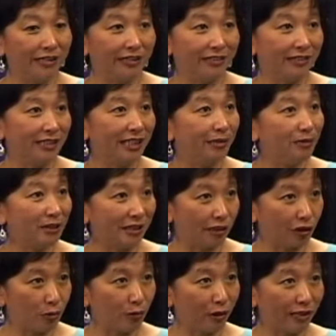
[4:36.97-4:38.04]
it seems
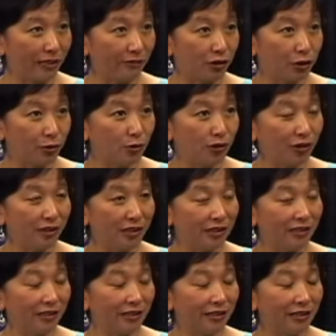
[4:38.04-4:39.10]
like you want to have children.
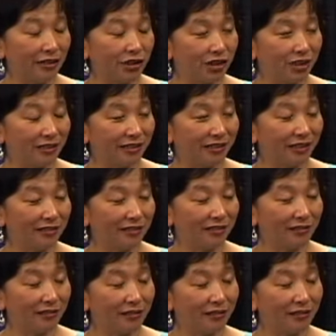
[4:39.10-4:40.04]
And then she started